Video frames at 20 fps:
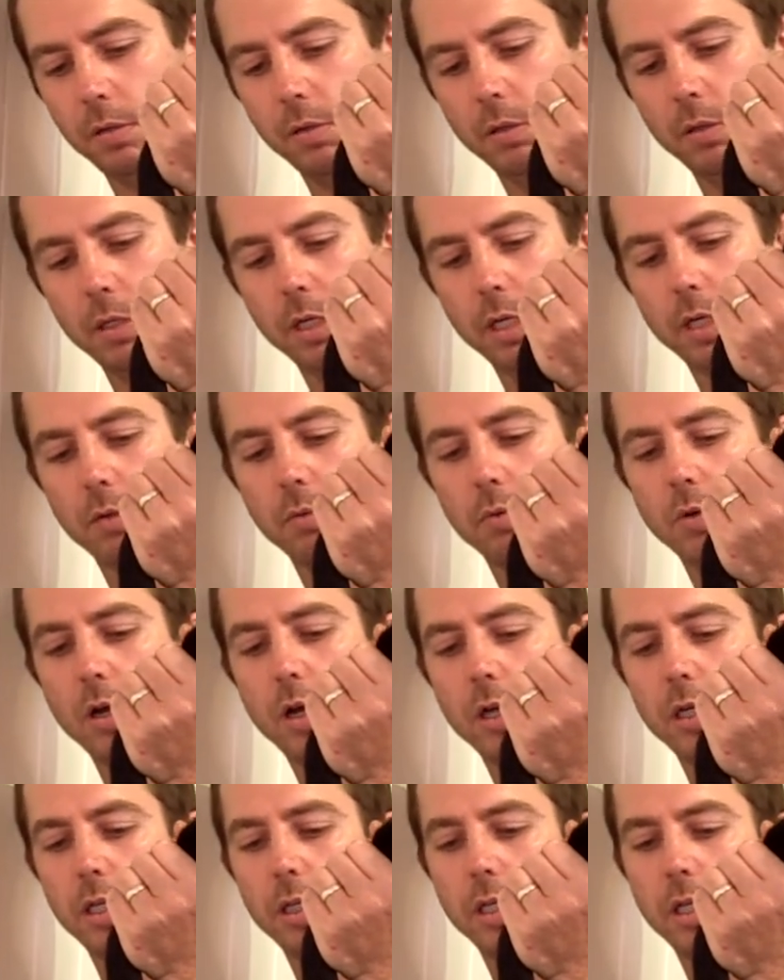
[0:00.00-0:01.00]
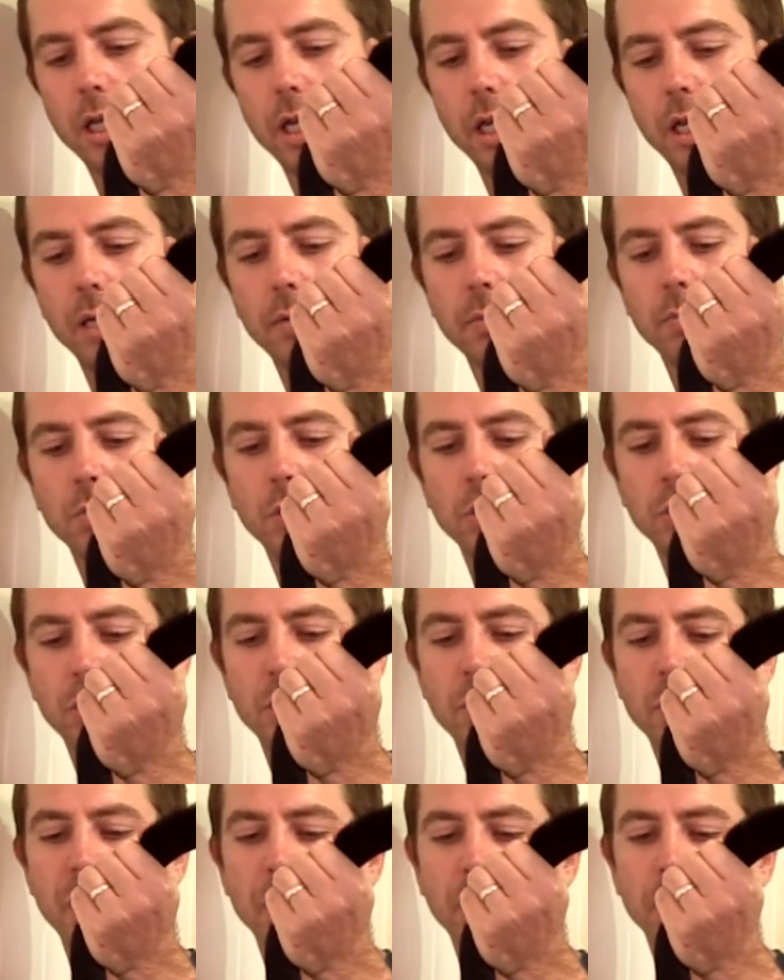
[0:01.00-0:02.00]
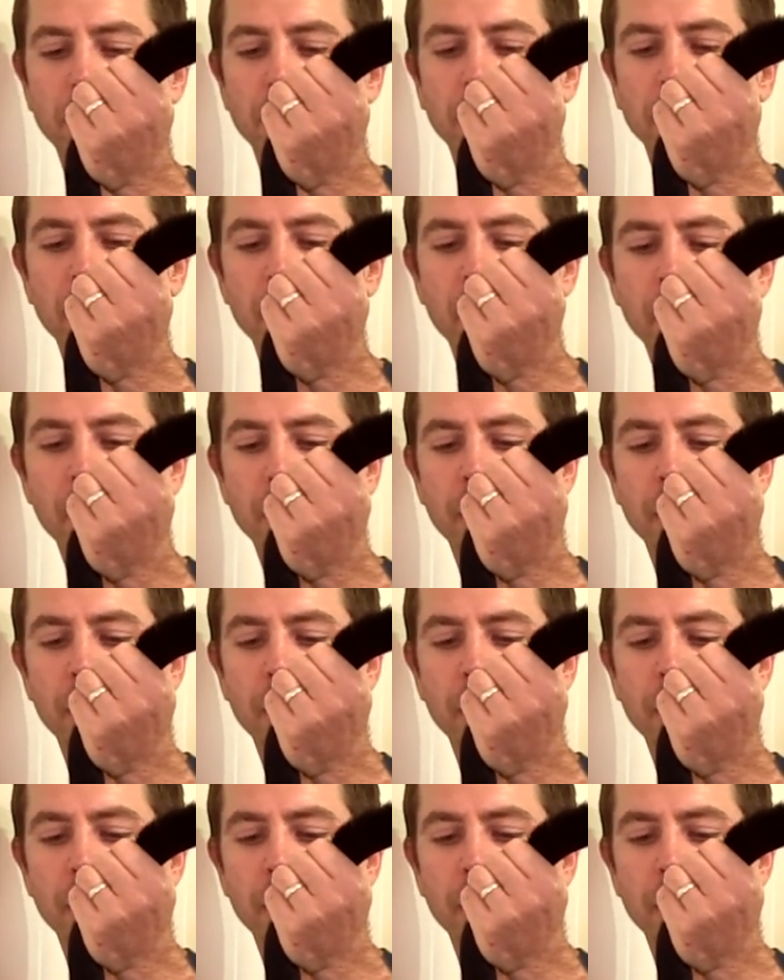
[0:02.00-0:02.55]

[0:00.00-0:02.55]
Get it right in there, push your button.